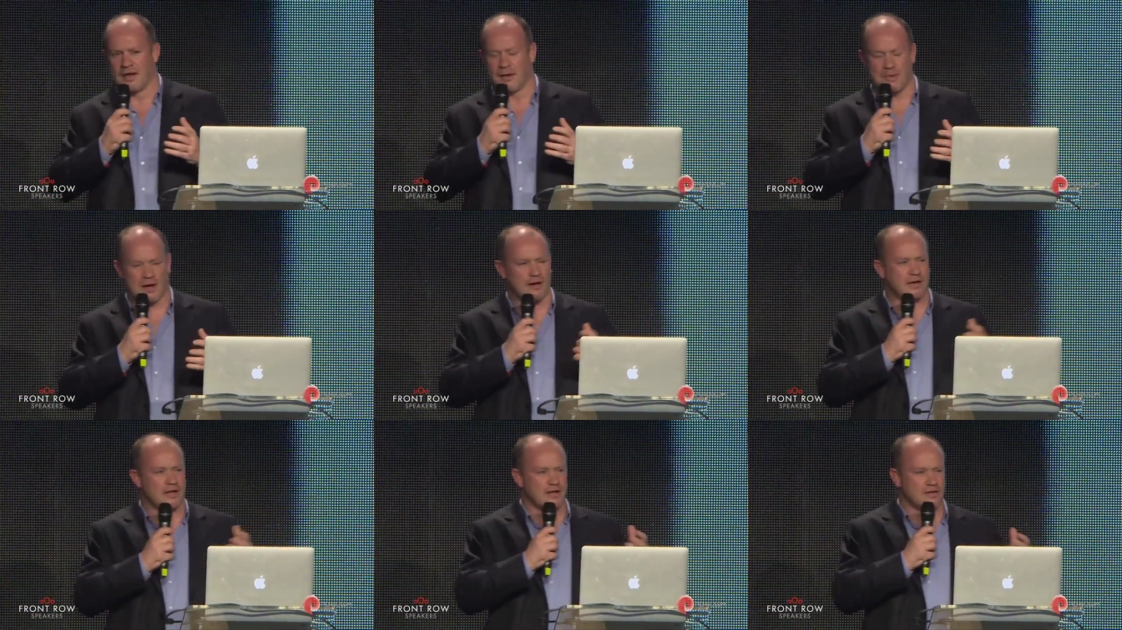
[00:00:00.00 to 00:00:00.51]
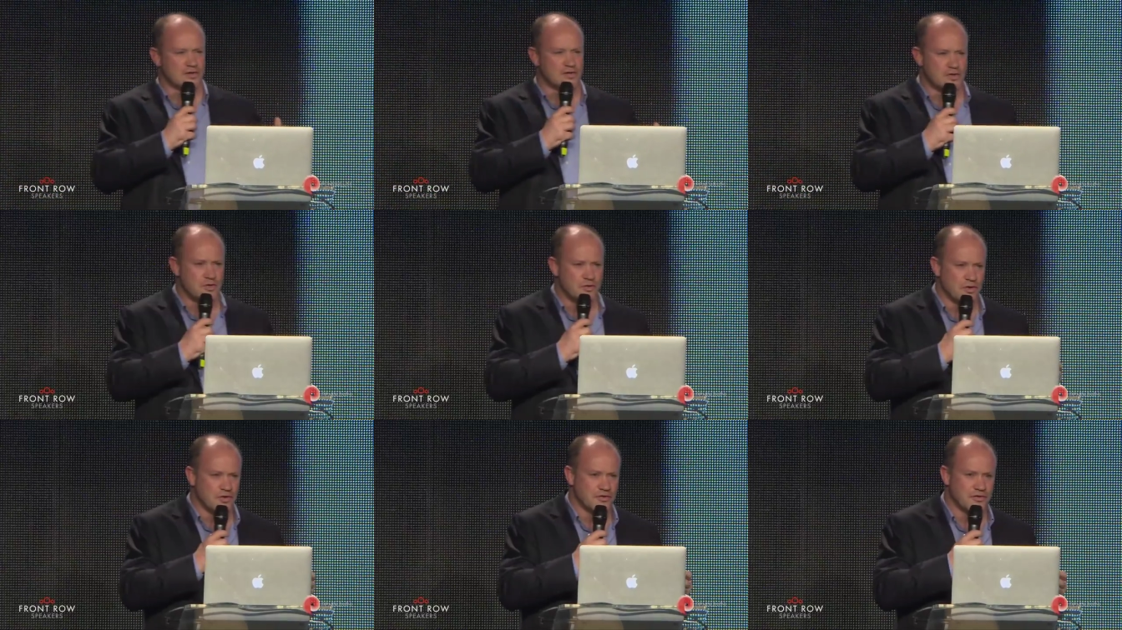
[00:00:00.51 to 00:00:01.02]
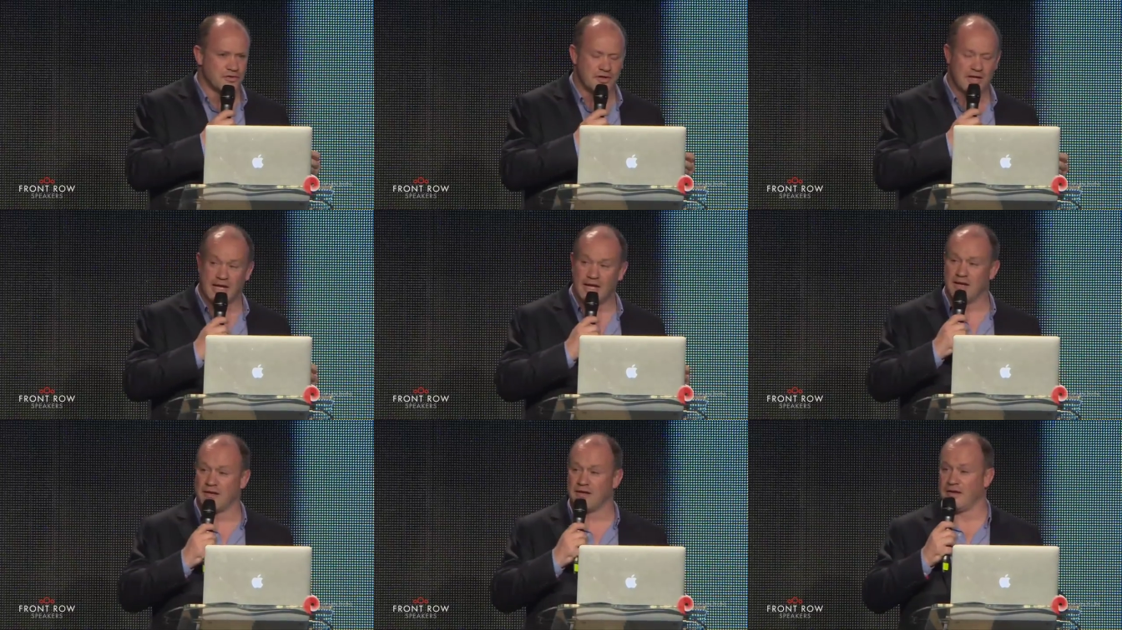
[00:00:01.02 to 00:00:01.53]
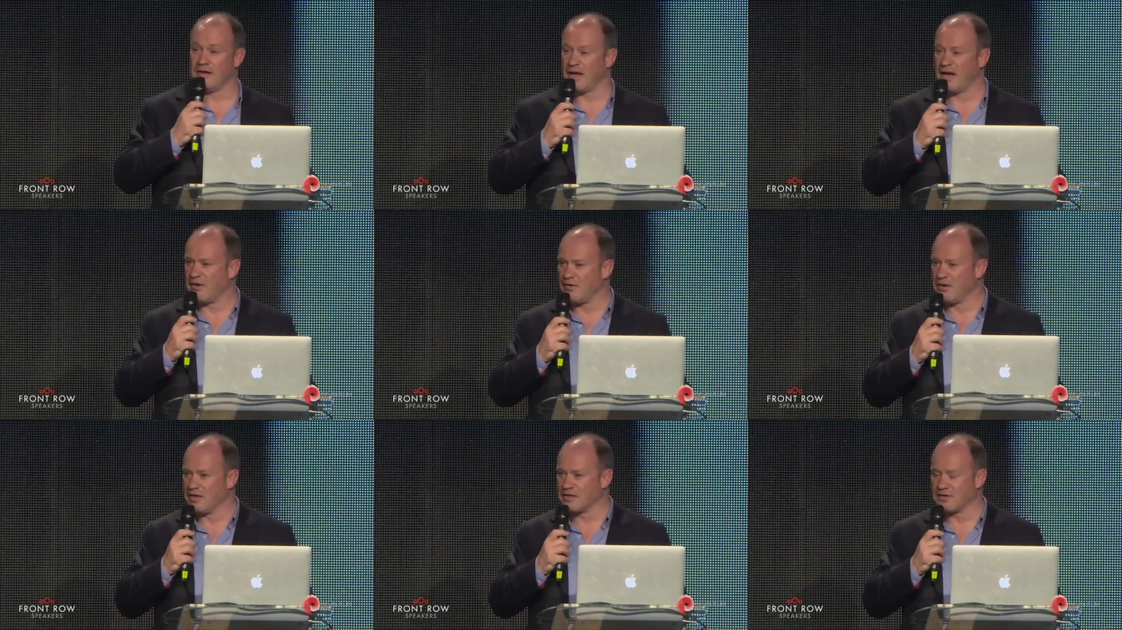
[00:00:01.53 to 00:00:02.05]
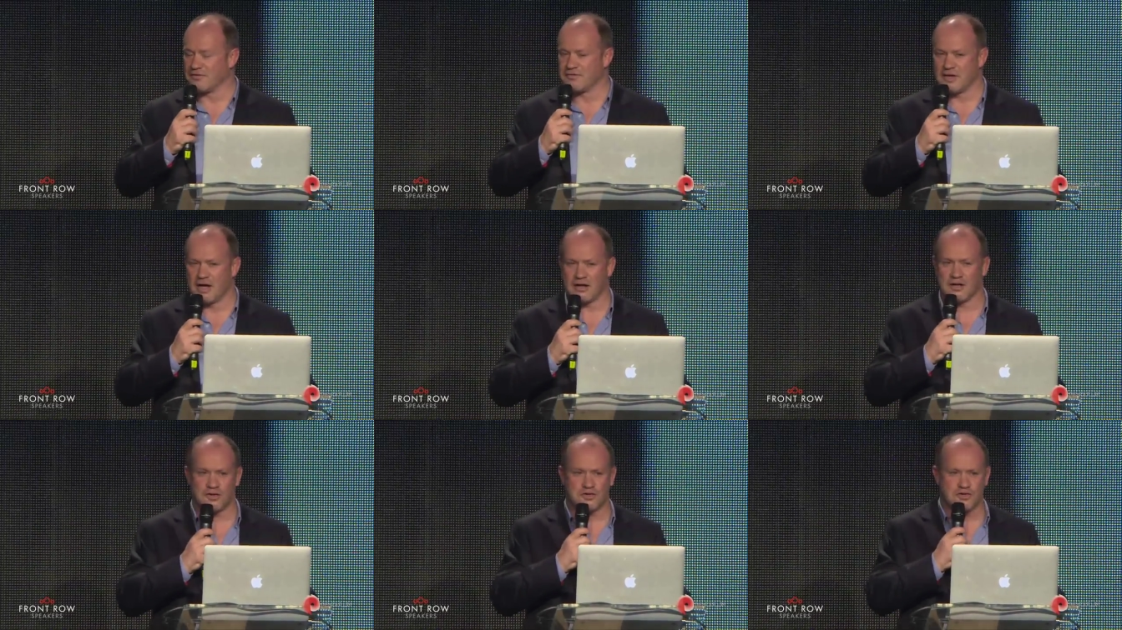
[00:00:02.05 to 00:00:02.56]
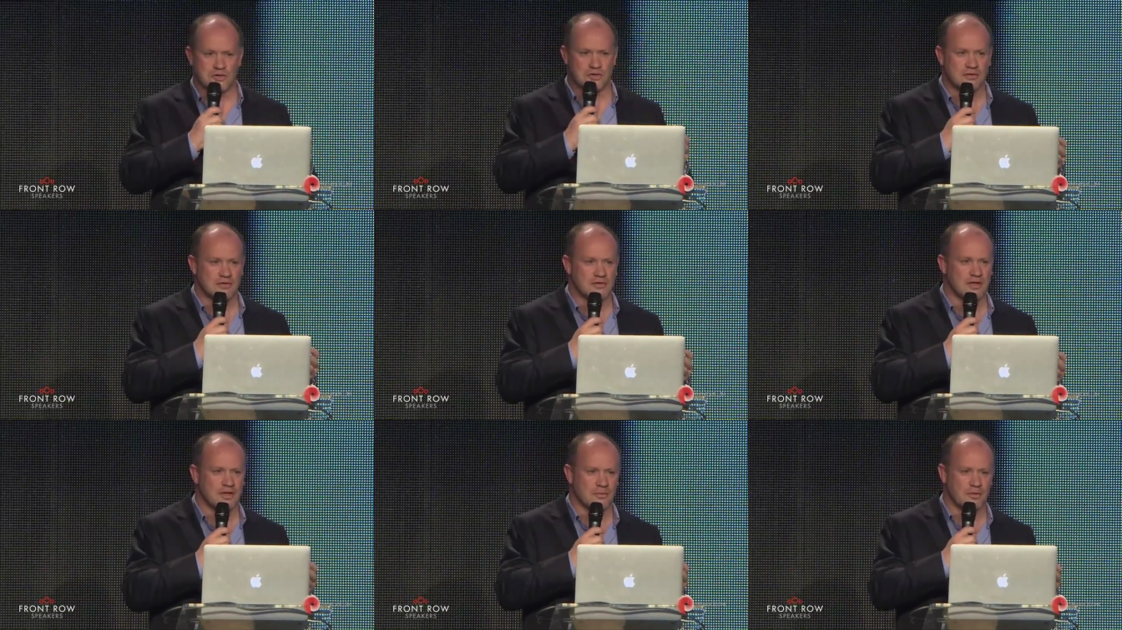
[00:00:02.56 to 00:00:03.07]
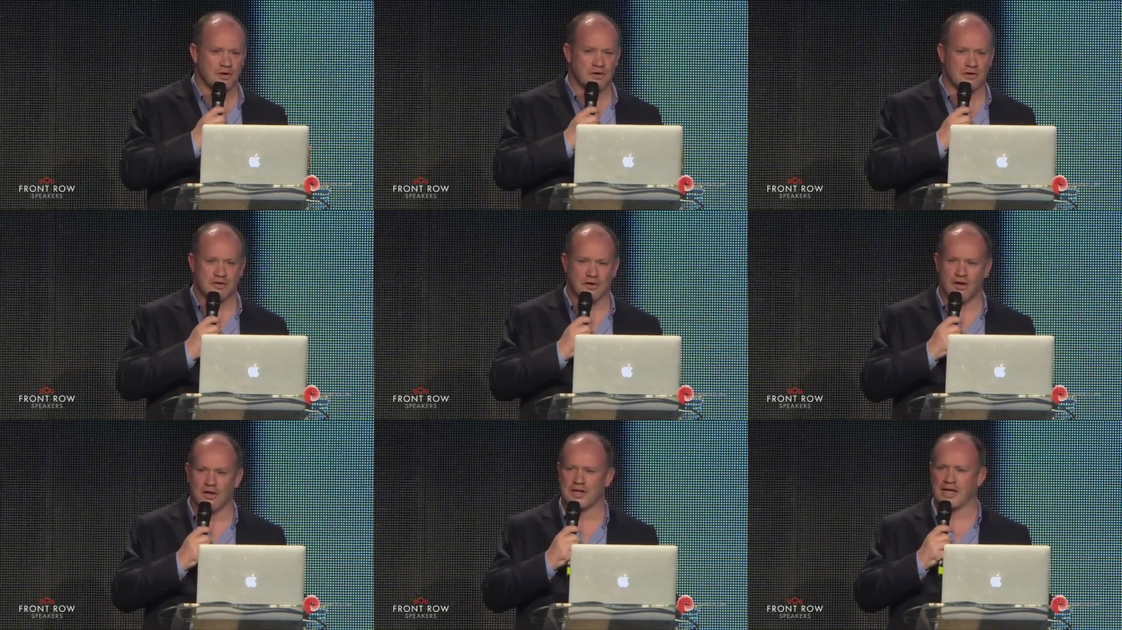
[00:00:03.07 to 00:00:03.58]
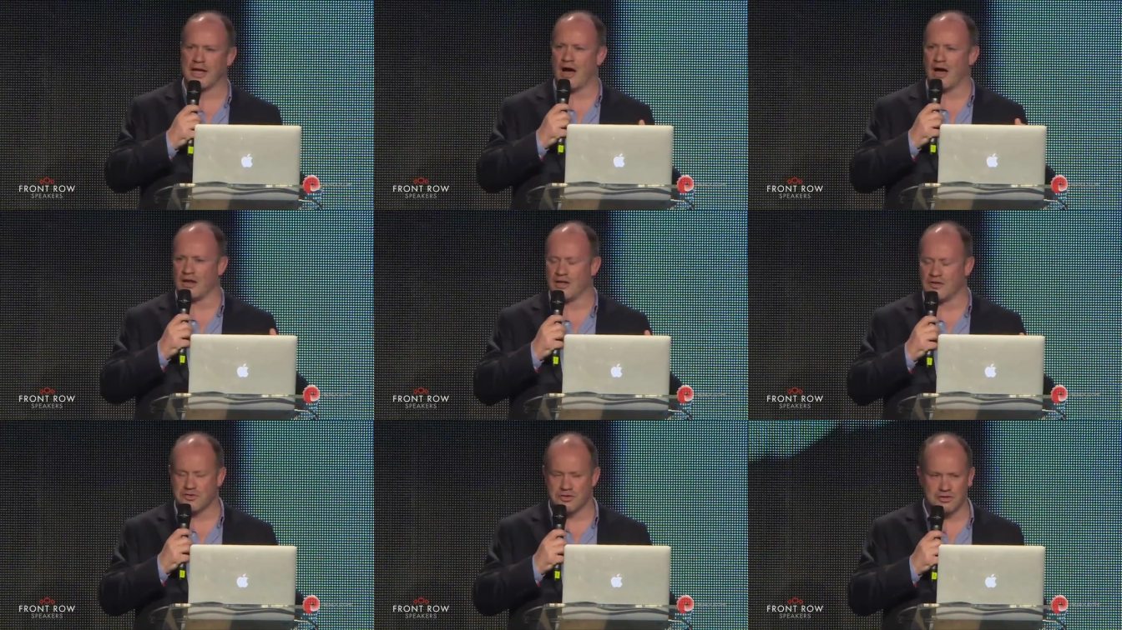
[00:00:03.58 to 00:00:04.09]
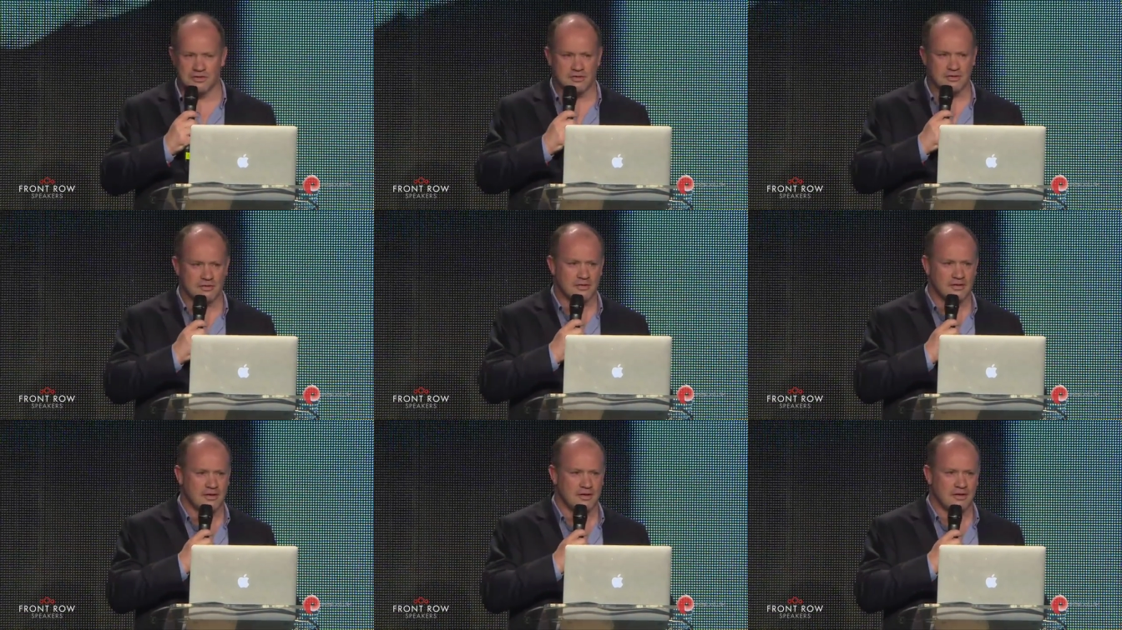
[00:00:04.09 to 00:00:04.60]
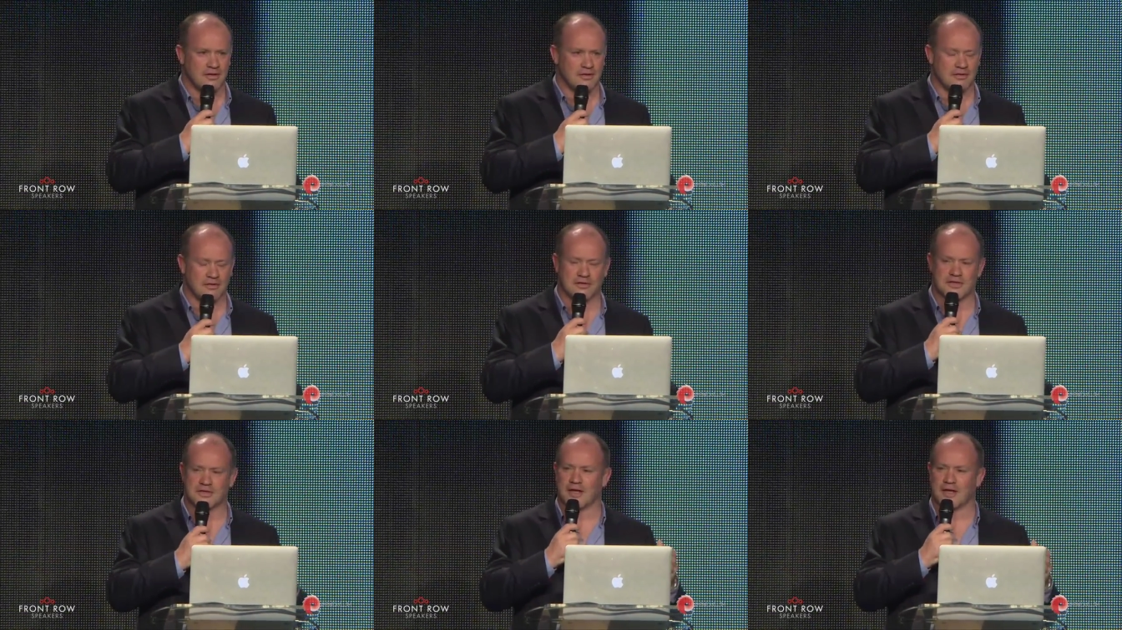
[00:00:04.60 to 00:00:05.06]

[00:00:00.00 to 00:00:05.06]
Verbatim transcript: apparently there's 280 areas of knowledge in the world, all the ologies, your